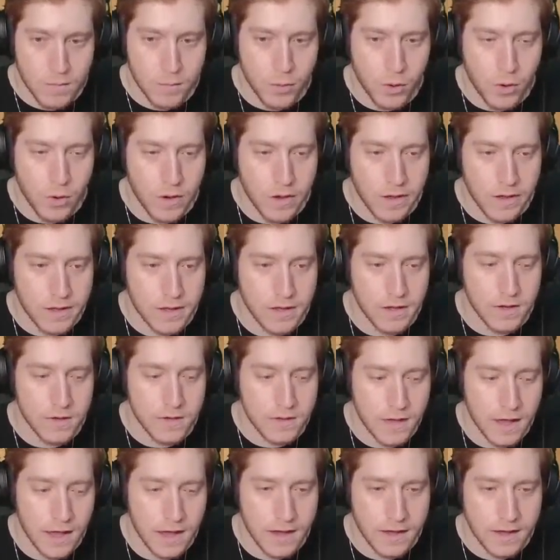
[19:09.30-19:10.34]
Poyo
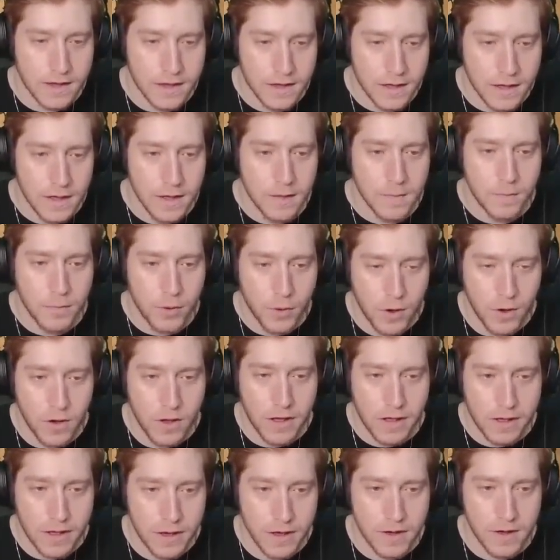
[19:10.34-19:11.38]
luck,
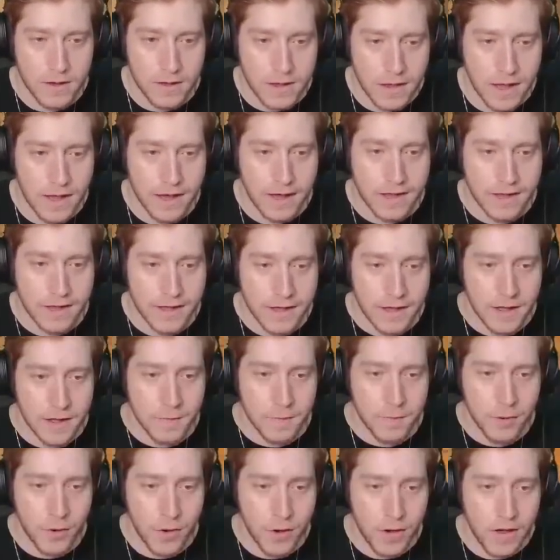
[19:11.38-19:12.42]
Poyo luck,
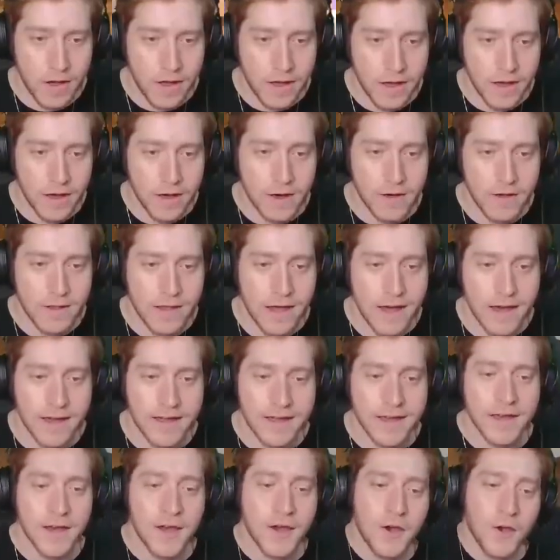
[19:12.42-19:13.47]
Poyo
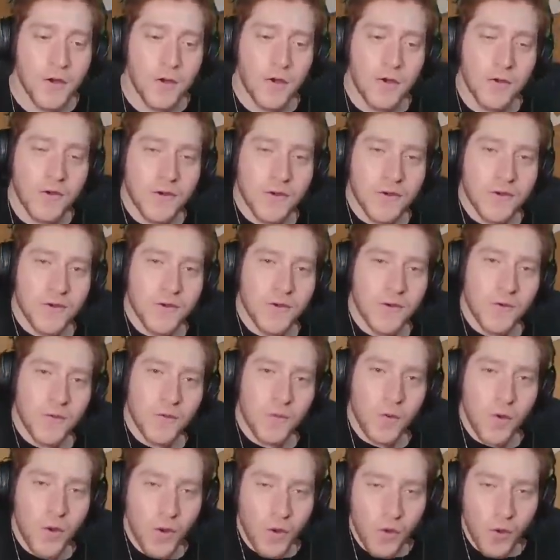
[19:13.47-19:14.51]
luck.
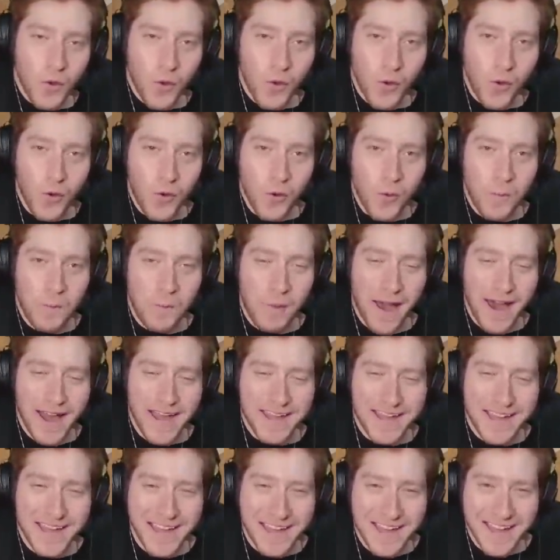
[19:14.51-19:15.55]
Woo!
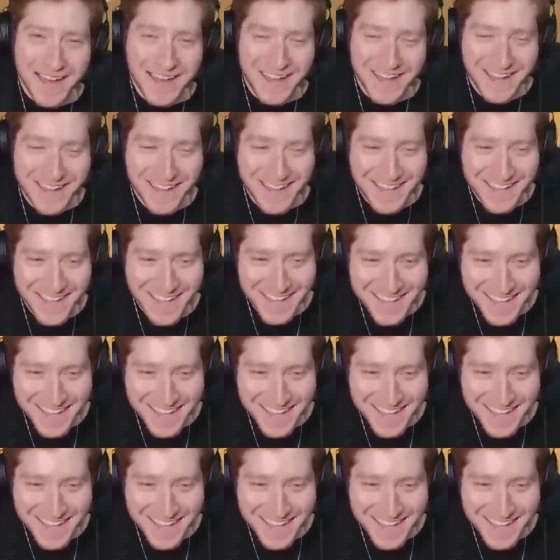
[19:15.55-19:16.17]
Bat gang!